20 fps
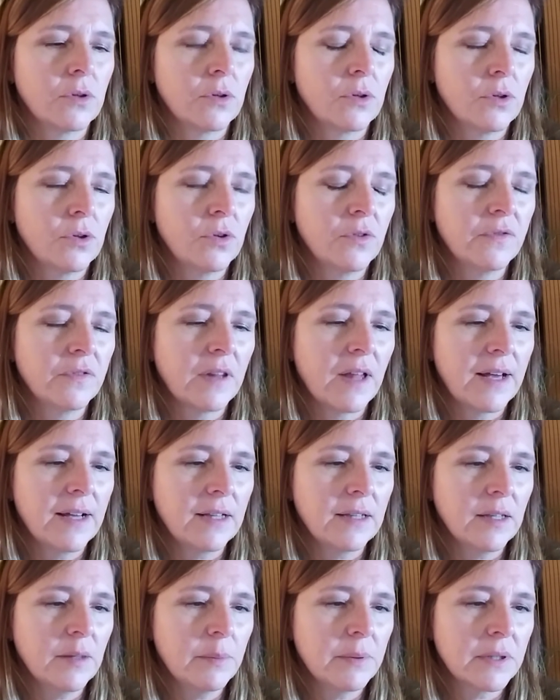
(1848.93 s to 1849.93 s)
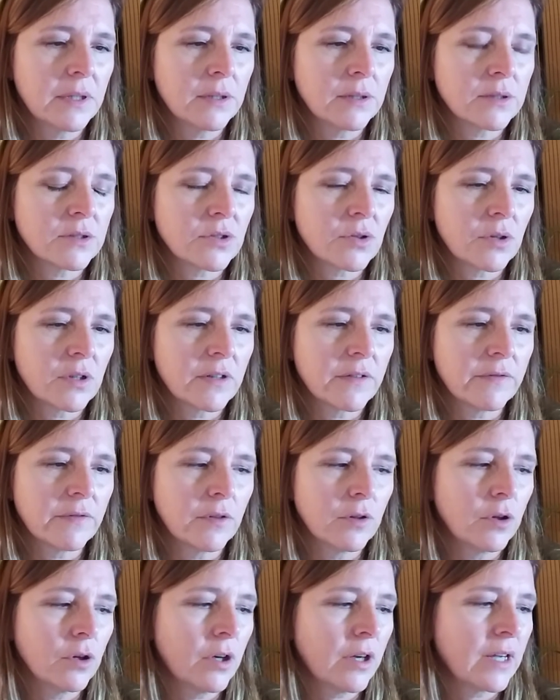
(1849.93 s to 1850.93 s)
you've likely been sort of
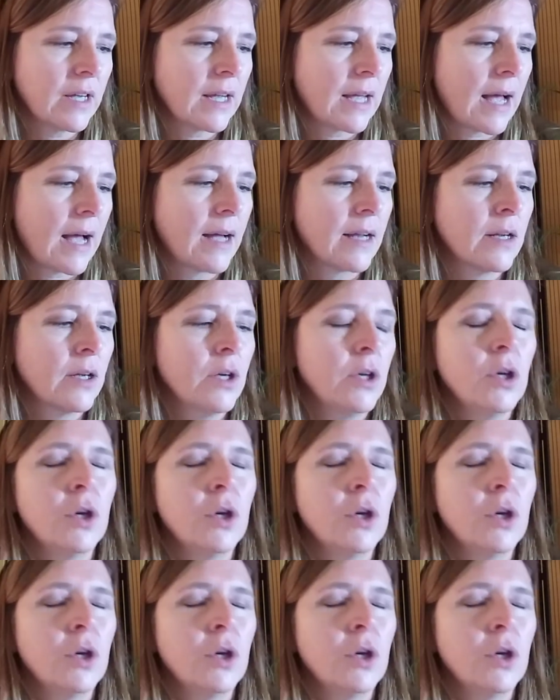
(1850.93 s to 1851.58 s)
looking at,